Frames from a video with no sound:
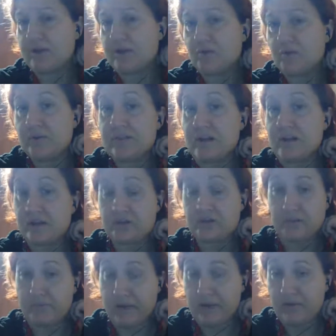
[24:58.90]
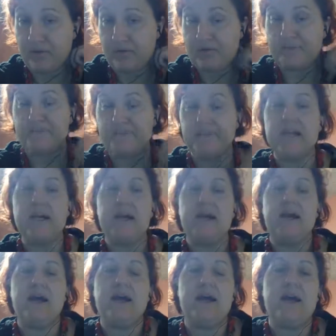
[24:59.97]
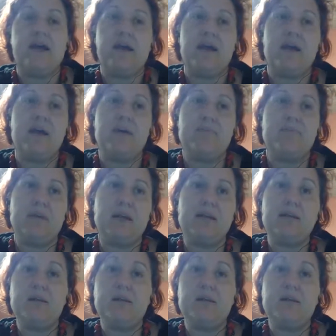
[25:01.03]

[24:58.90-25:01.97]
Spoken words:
a new instruction method, it